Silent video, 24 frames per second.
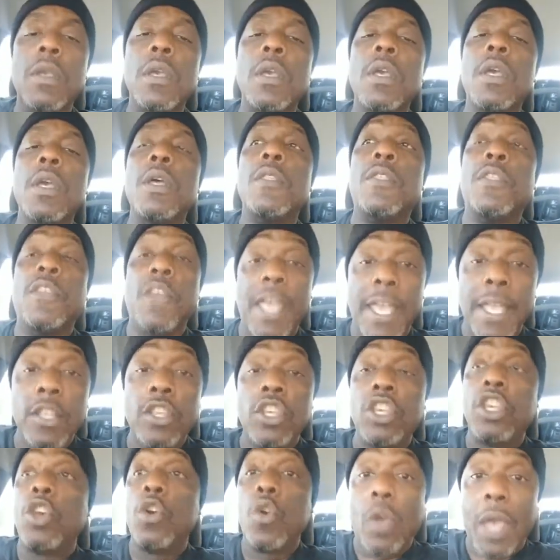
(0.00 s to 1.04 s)
Then
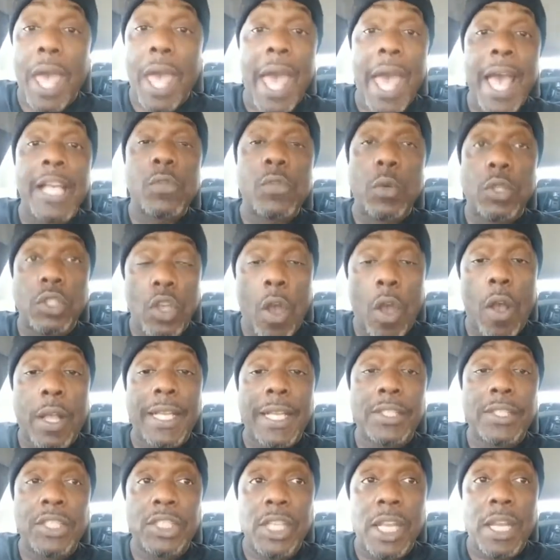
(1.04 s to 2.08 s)
you guys were talking
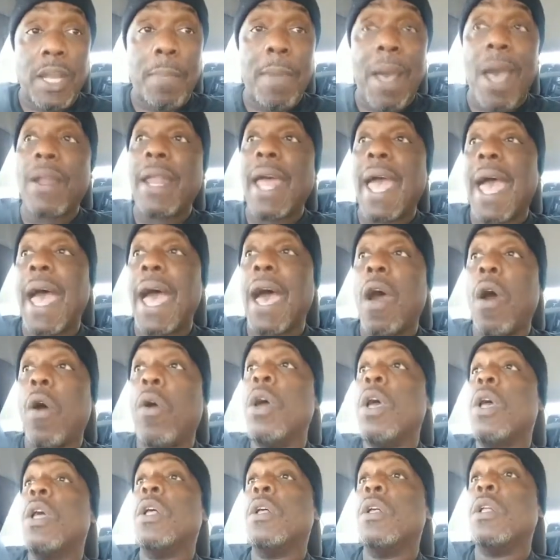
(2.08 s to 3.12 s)
shit about how
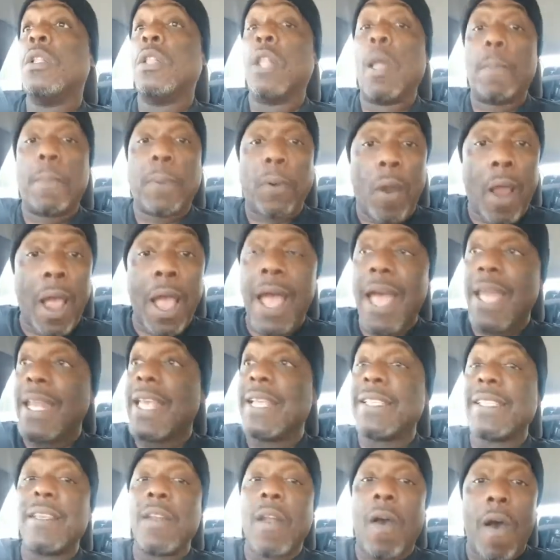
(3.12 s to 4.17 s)
LeBron
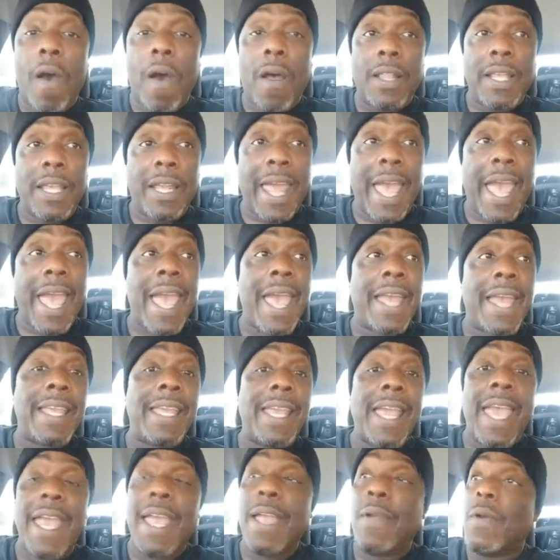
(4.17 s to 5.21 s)
isn't all of that.
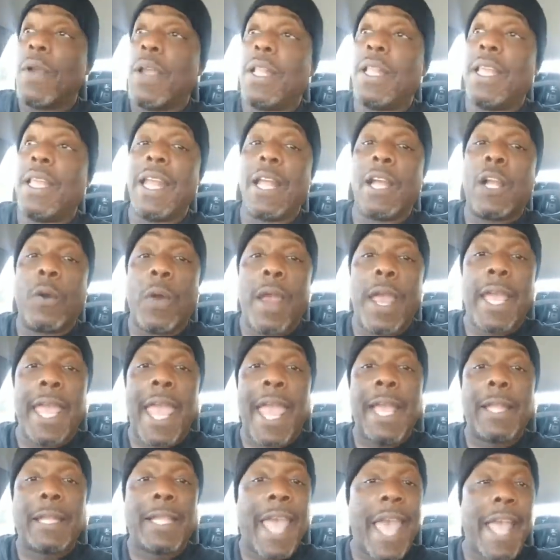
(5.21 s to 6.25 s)
He ain't really he
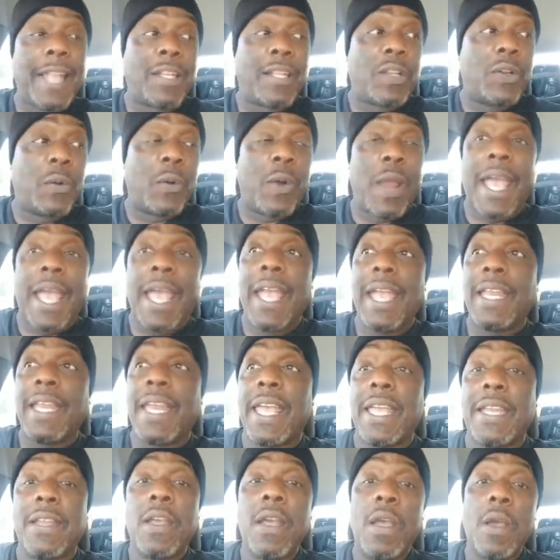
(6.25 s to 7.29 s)
ain't that great.
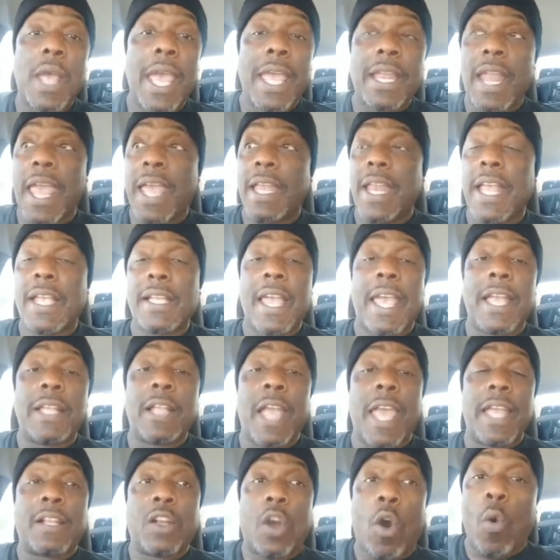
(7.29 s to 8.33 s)

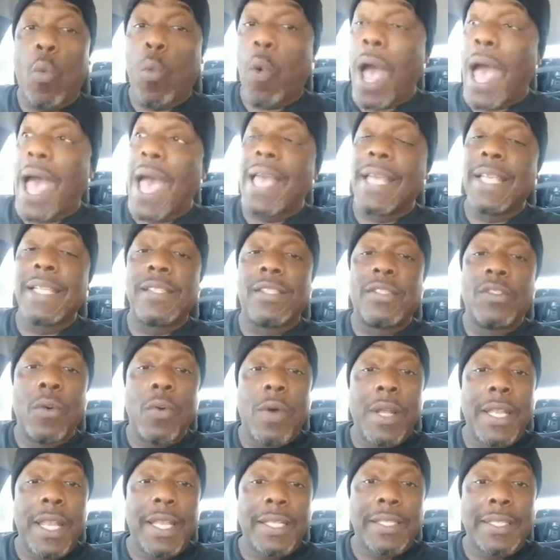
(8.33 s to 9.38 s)
And Kawhi is
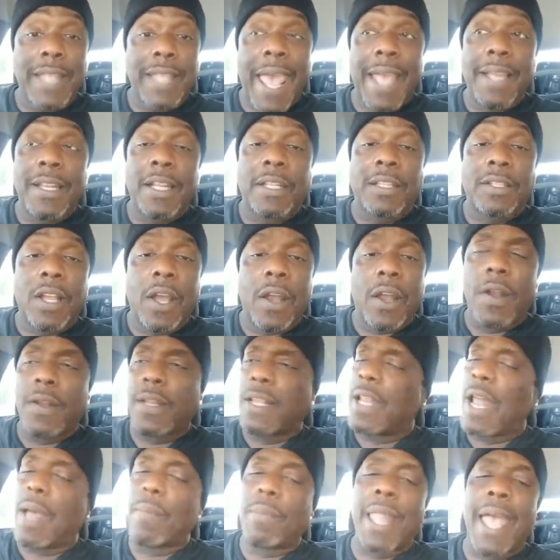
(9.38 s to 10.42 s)
doing this, that, and the third.
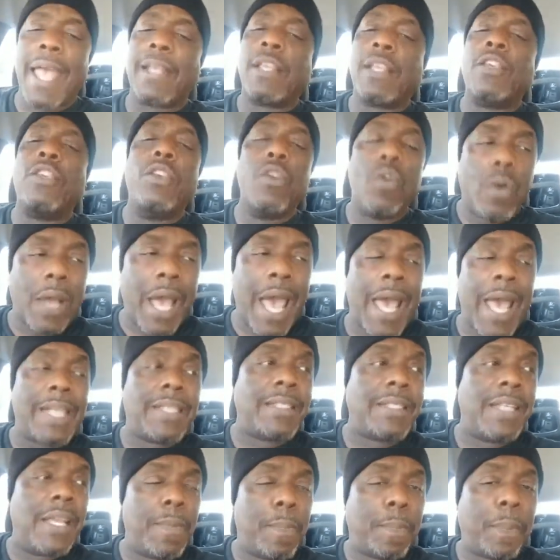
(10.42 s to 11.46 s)
And I'm like, you guys
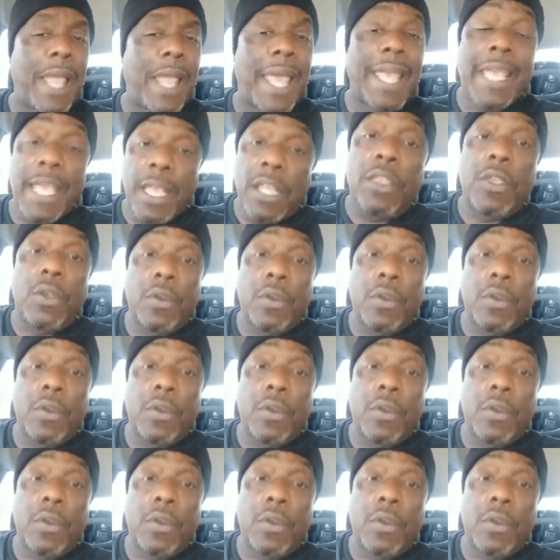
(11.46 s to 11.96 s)
didn't play either.